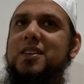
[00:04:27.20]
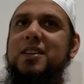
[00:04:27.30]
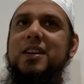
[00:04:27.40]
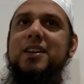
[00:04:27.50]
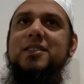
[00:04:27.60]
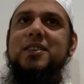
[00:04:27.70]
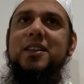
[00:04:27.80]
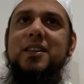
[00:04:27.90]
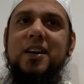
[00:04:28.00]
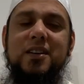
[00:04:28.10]
and said
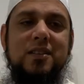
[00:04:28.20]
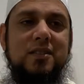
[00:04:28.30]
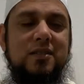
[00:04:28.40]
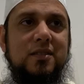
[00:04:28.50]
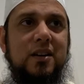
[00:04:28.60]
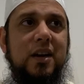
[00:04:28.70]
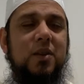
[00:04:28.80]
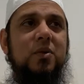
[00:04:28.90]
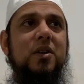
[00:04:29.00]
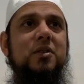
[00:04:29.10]
that I
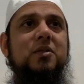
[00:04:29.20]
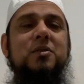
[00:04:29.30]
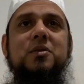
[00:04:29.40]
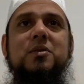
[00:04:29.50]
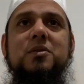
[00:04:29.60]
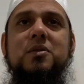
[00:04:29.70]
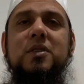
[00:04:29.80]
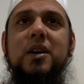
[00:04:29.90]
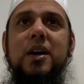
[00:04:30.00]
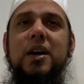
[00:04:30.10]

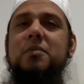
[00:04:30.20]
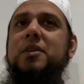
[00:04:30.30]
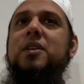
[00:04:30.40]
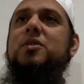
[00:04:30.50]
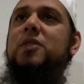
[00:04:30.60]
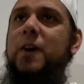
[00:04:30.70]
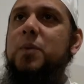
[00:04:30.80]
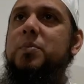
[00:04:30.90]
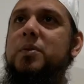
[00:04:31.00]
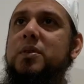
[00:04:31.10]
am here to
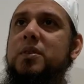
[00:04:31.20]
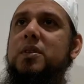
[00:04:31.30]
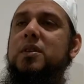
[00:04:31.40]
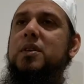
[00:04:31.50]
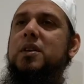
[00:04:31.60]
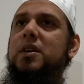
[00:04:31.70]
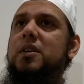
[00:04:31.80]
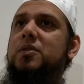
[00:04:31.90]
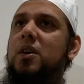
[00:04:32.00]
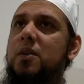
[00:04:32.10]
help,
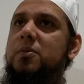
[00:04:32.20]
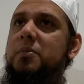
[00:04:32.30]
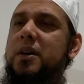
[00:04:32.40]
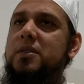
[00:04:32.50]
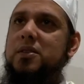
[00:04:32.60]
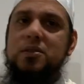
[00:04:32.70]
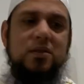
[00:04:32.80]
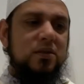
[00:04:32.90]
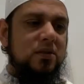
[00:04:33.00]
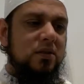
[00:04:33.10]
to offer my
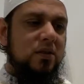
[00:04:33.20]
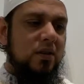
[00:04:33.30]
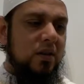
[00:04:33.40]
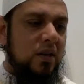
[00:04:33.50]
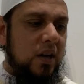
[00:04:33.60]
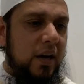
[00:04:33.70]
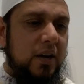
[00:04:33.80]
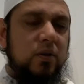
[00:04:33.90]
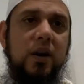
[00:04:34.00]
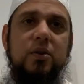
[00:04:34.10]
assistance. I
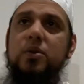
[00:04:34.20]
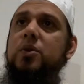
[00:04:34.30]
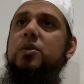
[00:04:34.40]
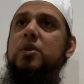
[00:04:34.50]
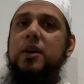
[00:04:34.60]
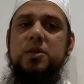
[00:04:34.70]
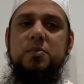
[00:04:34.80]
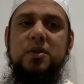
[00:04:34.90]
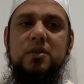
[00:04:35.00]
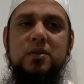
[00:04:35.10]
know how to cure your
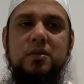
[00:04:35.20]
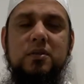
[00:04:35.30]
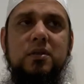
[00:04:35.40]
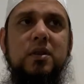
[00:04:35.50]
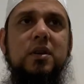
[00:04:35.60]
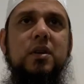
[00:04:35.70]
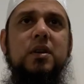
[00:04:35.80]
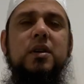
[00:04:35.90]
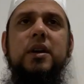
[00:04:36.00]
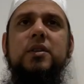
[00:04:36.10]
husband.
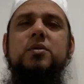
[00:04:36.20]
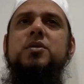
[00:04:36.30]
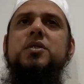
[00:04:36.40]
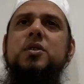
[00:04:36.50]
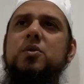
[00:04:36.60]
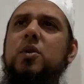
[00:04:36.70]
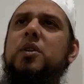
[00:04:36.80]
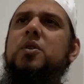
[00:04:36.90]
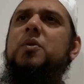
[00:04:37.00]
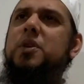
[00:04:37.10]
And so she said, who are
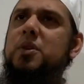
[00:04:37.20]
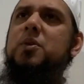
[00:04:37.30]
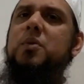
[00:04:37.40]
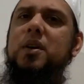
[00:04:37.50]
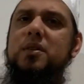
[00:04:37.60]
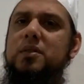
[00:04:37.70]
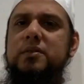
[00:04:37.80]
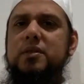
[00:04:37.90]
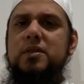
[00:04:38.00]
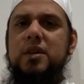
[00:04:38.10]
you? What do you want?
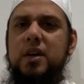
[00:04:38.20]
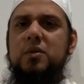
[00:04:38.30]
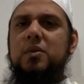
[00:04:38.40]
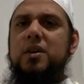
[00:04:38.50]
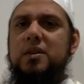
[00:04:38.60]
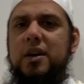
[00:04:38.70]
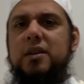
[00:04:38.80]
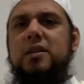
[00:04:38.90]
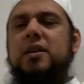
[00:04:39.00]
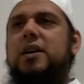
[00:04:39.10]
He said, I don't want
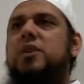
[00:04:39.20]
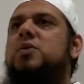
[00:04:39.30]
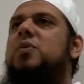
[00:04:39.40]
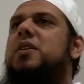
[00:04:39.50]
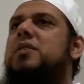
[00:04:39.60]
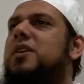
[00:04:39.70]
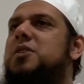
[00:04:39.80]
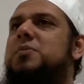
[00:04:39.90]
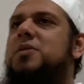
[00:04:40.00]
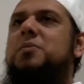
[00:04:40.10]
anything. I just want your
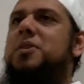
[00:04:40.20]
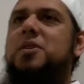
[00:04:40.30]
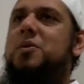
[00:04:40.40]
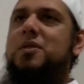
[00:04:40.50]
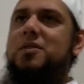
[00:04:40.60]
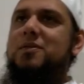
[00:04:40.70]
husband to be cured.